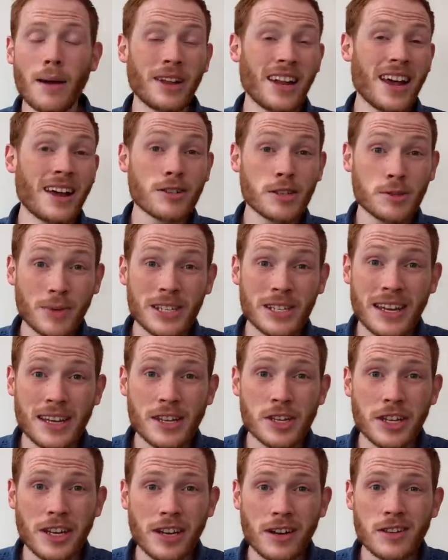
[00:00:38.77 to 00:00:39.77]
I'm an aerospace
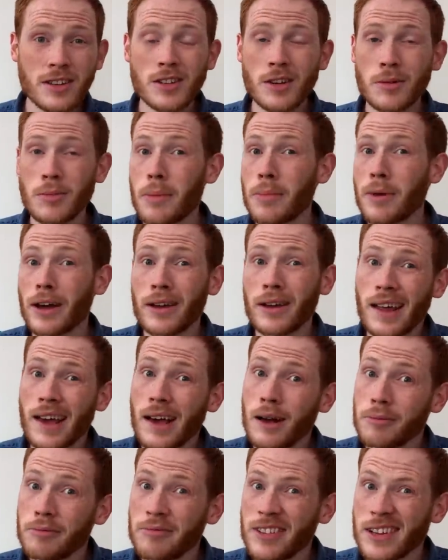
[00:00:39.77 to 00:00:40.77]
engineer, so maybe I can
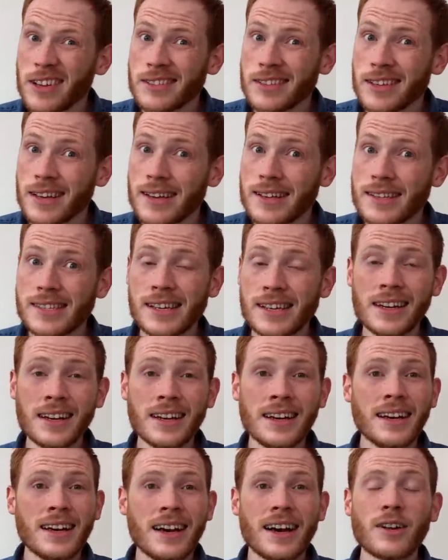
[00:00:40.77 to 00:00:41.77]
help fix things.
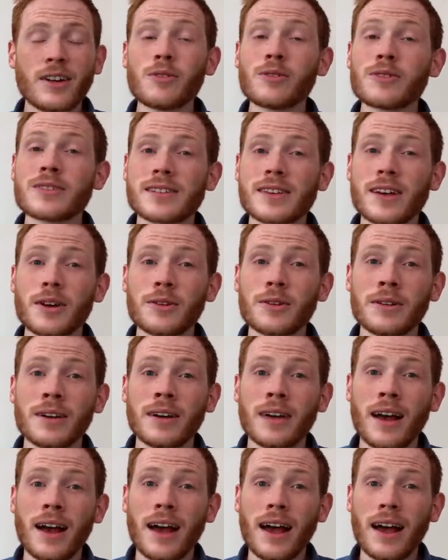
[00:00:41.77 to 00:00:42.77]
And also,
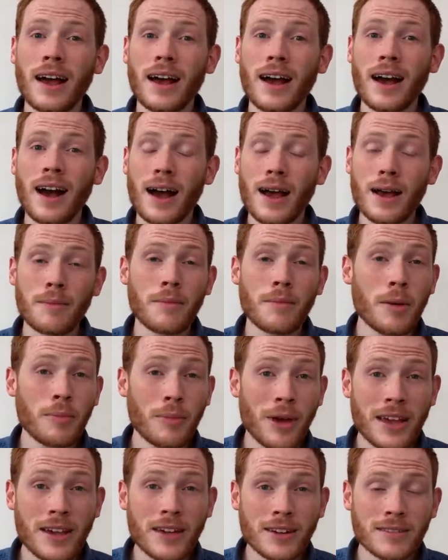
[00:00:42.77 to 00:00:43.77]
uh, I'm a
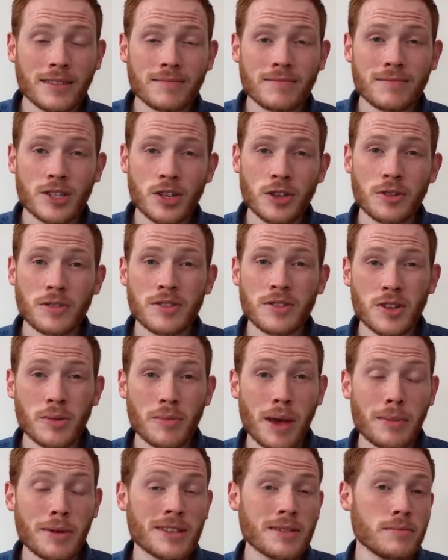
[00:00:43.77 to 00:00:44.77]
baker too, so
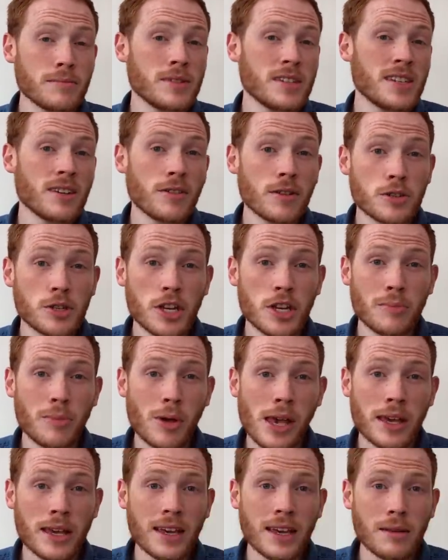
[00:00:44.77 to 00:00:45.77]
maybe some zero G
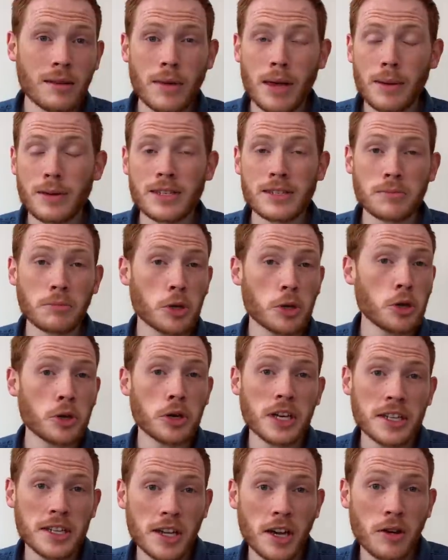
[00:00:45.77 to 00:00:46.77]
baking, maybe some
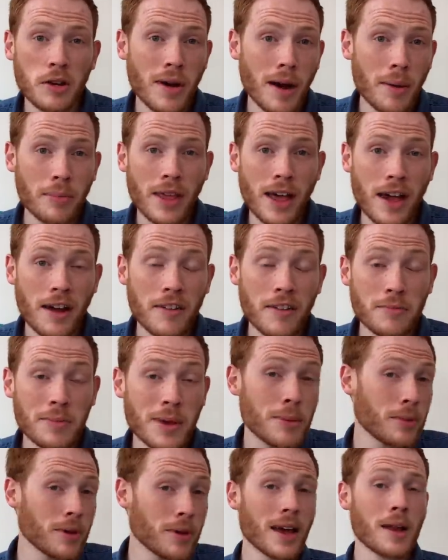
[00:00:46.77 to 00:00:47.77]
cookie dough up there
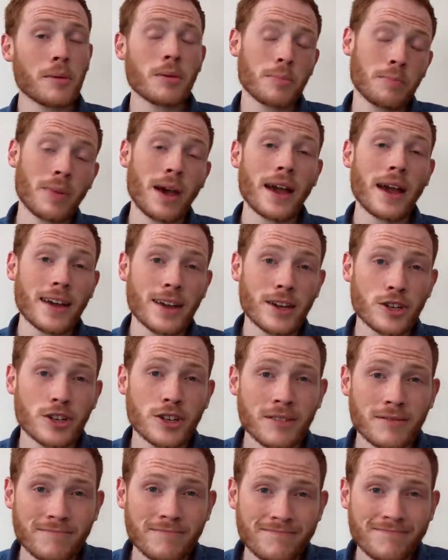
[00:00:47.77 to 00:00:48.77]
people get a bit peckish.